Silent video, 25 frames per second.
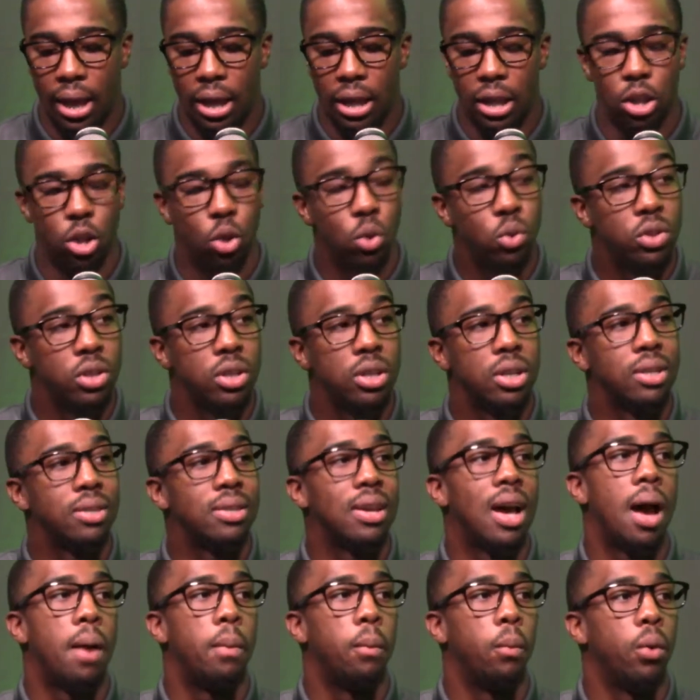using the
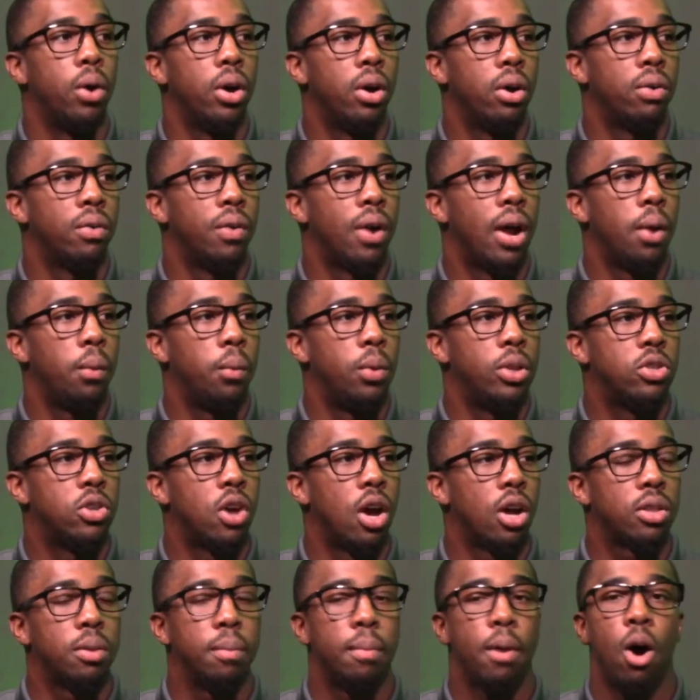time well, right? We
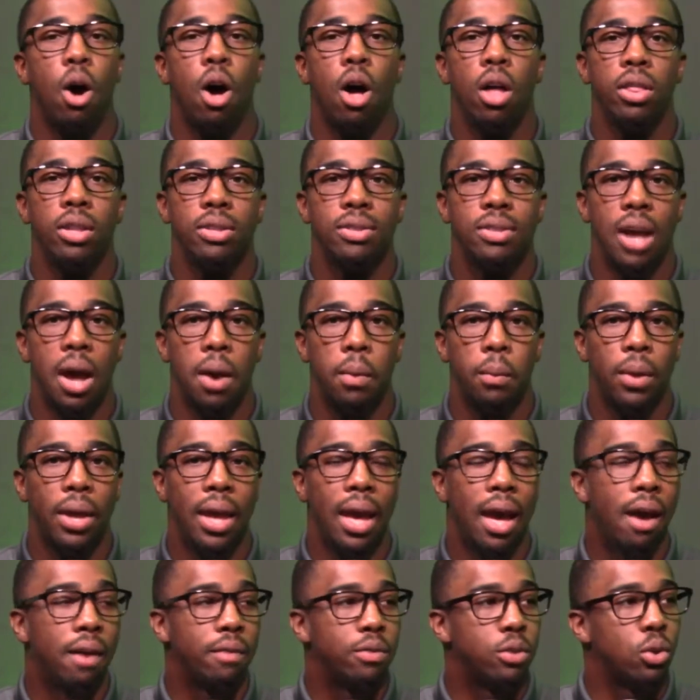talked about all the time we
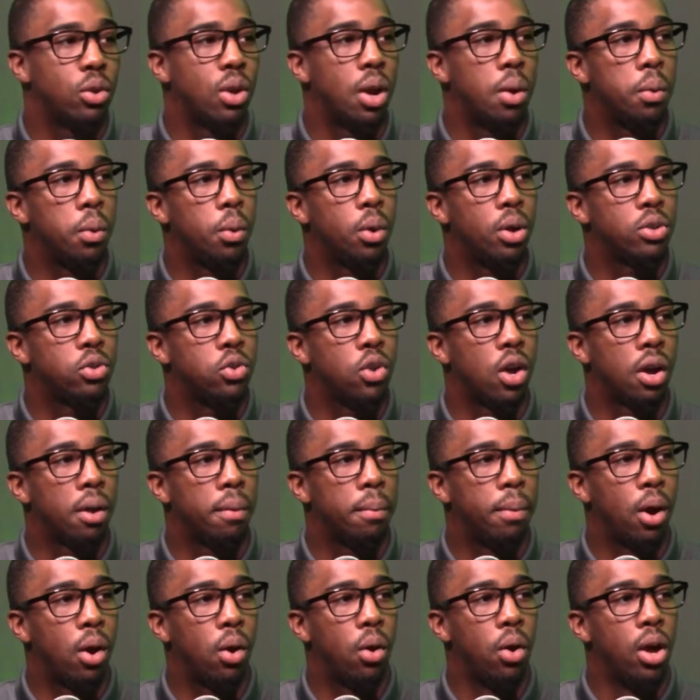have, so now we want to talk
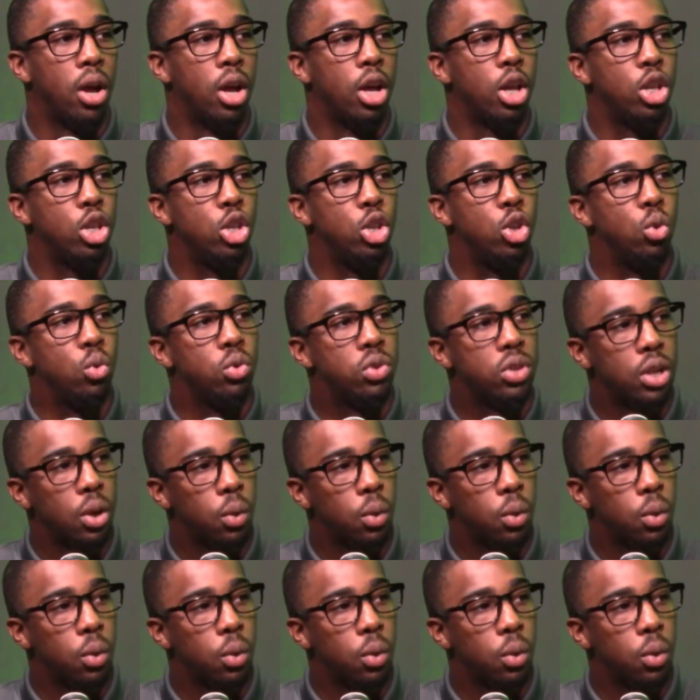about using